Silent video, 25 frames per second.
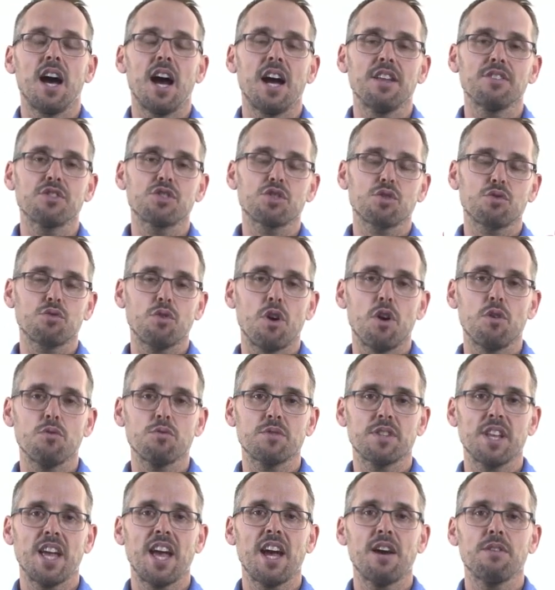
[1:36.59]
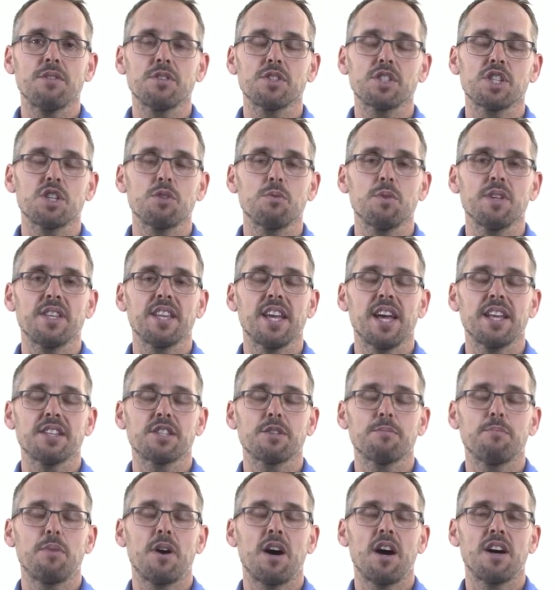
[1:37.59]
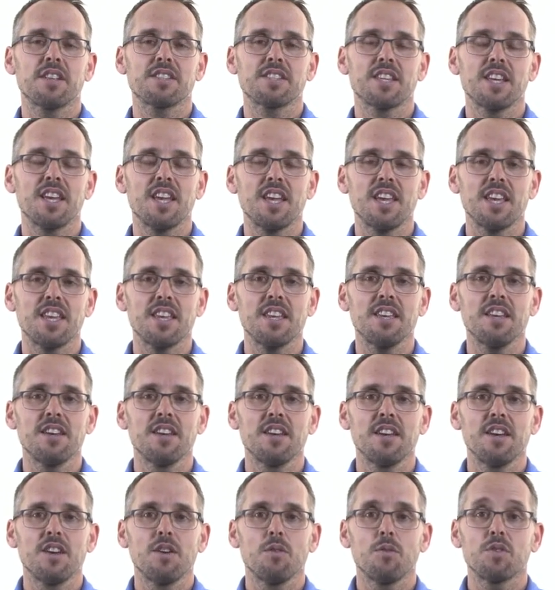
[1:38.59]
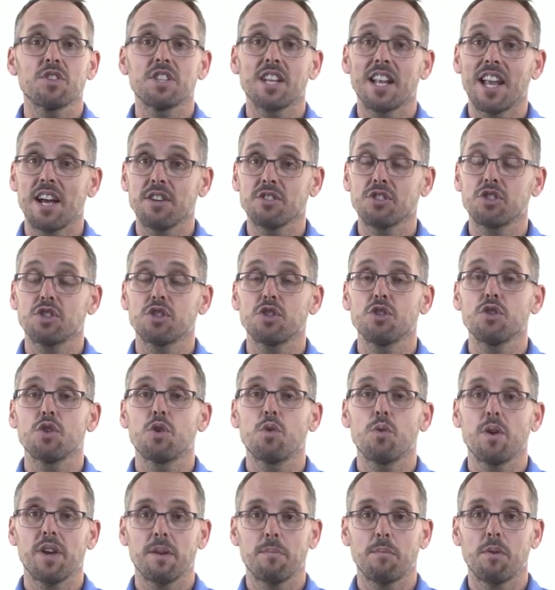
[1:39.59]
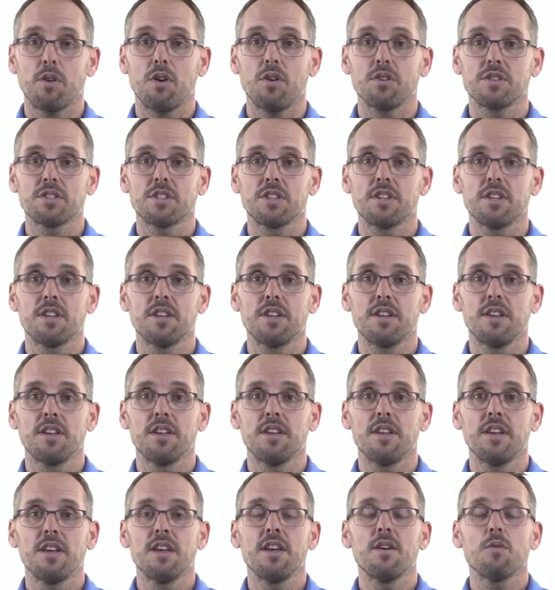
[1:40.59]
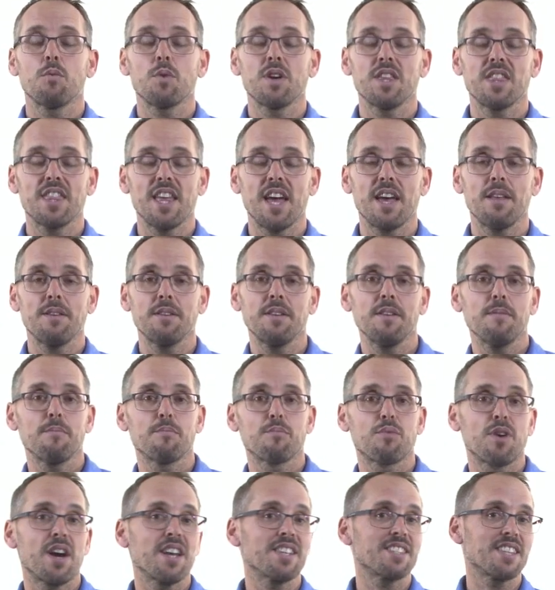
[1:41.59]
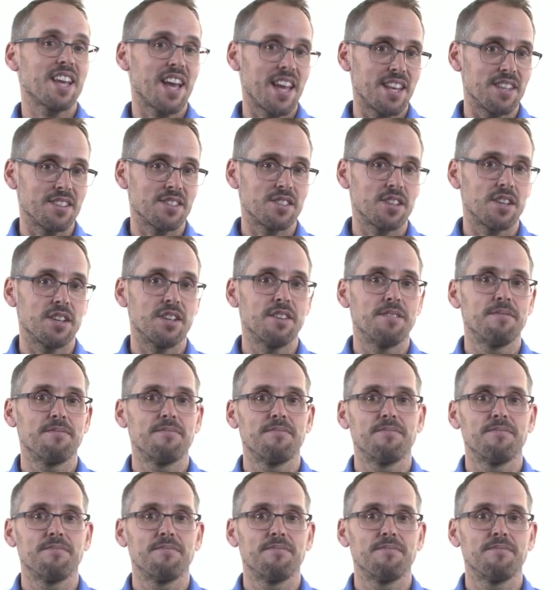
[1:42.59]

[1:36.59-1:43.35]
and scroll down until we get to part E which allows us to do quick plot. We then press enter.